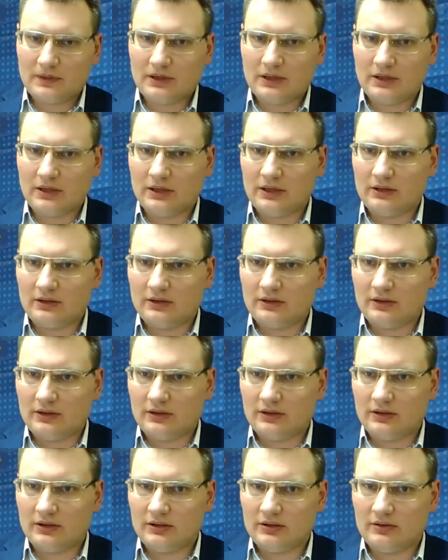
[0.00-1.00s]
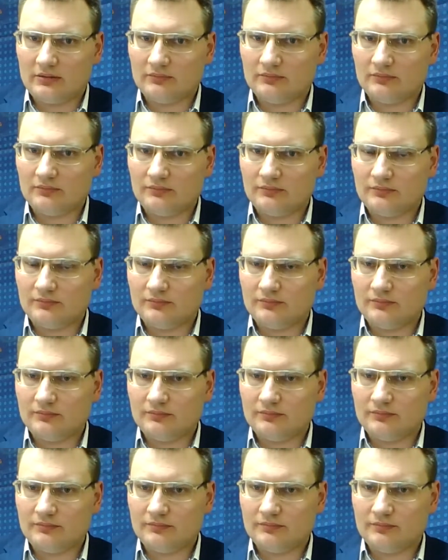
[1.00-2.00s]
And
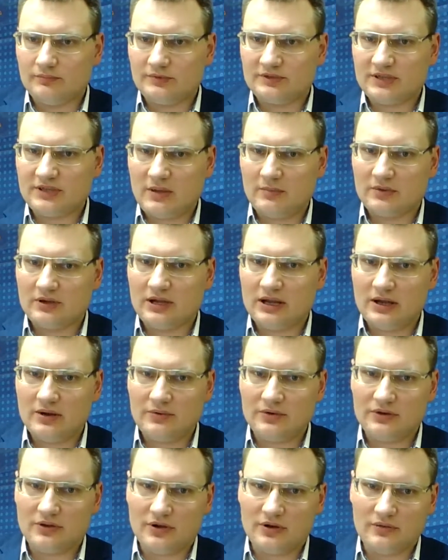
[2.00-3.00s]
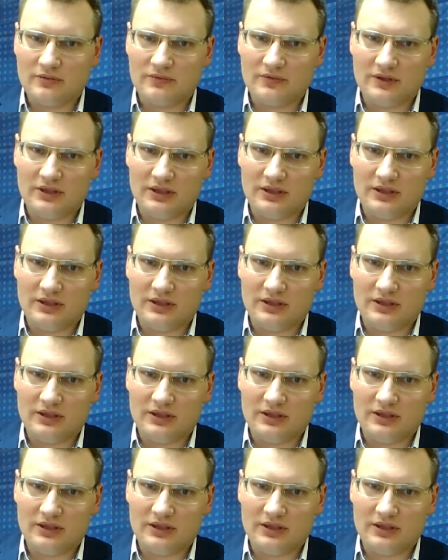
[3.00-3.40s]
somehow, you know,